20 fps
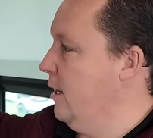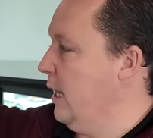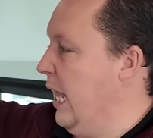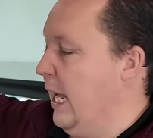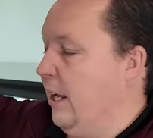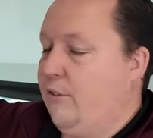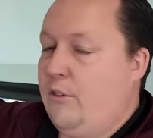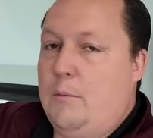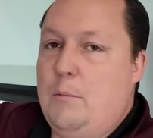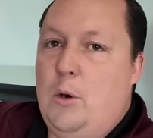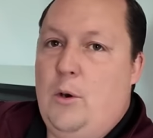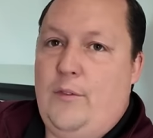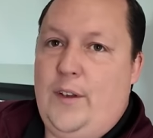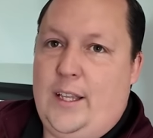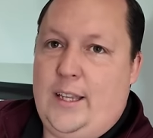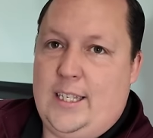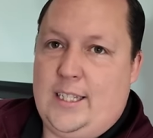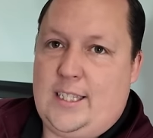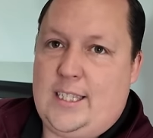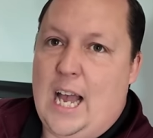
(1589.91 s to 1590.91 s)
Like
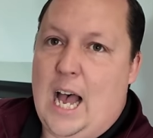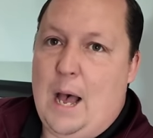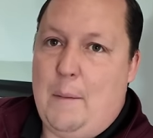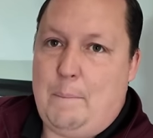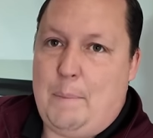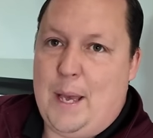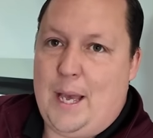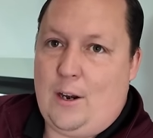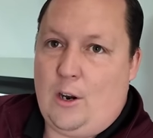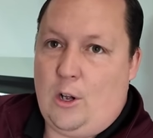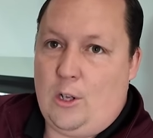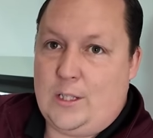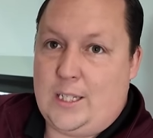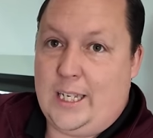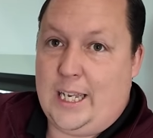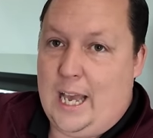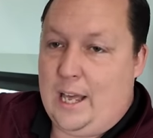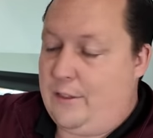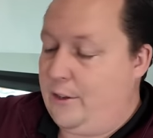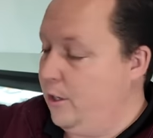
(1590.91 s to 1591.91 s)
removing this top bed
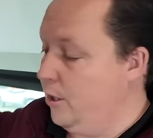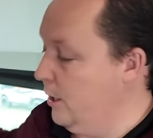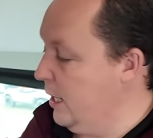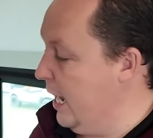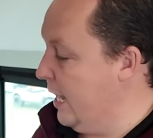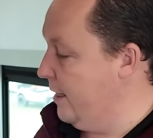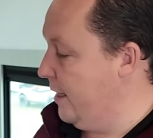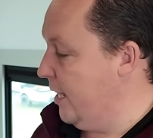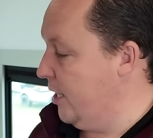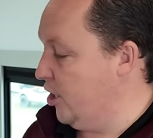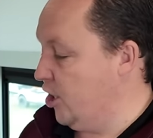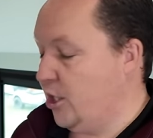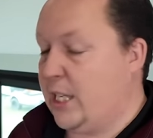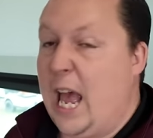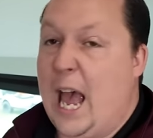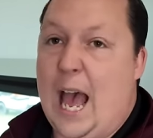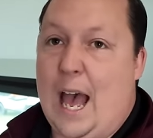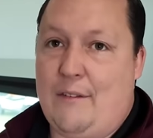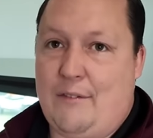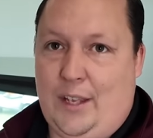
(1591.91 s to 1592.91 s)
altogether and then just
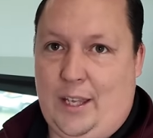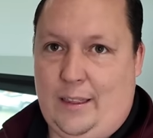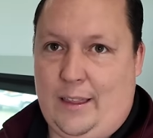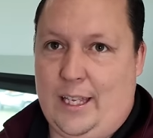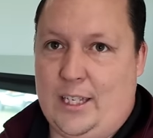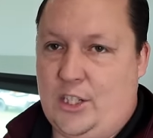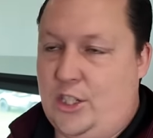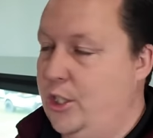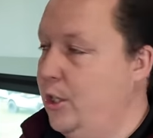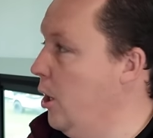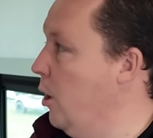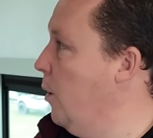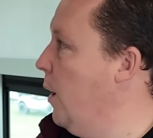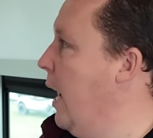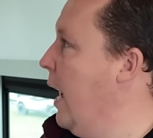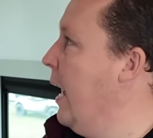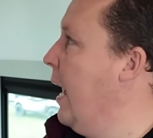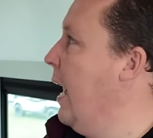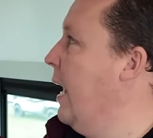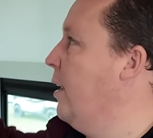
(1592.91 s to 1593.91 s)
having this, you know?
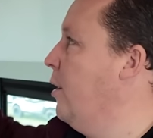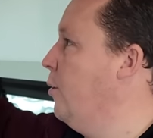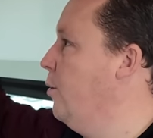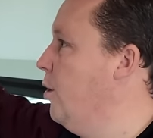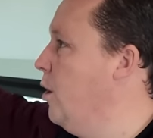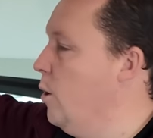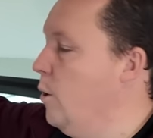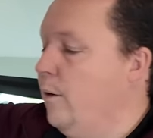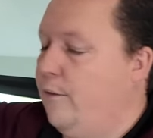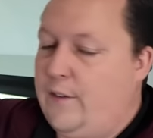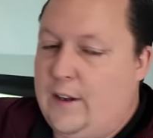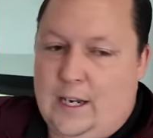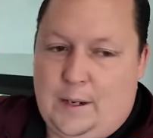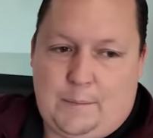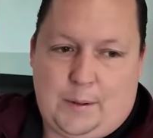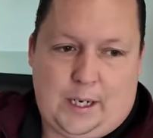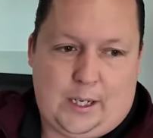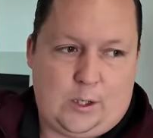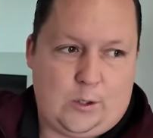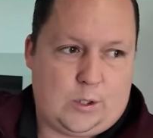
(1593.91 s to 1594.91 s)
Yeah. I, I, don't know if
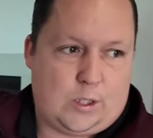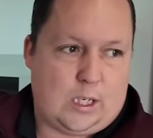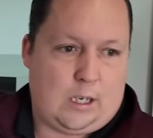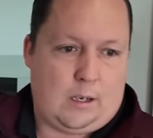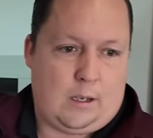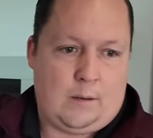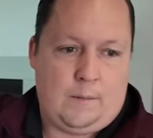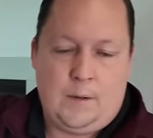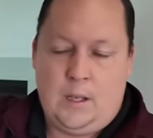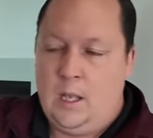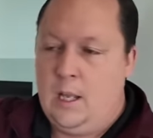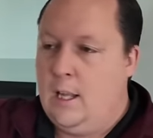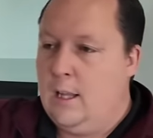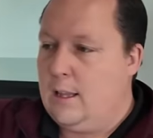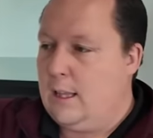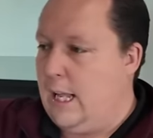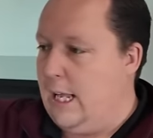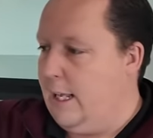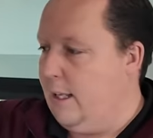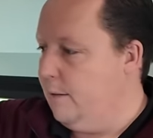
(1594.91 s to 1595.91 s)
anybody who's gonna
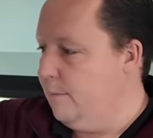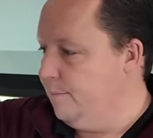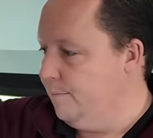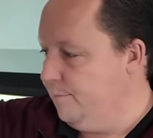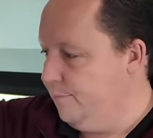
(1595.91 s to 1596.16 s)
like